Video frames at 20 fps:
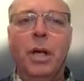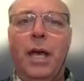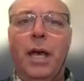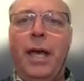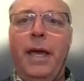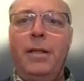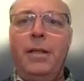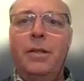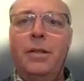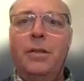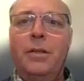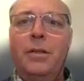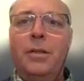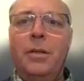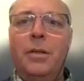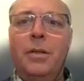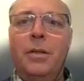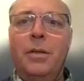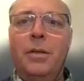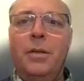and
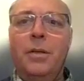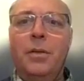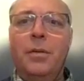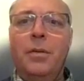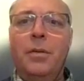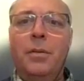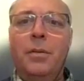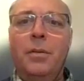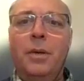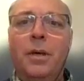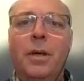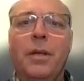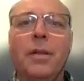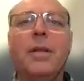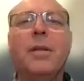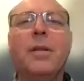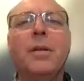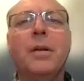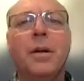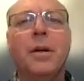then
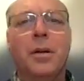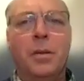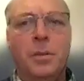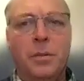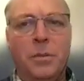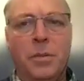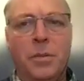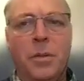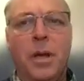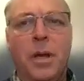there are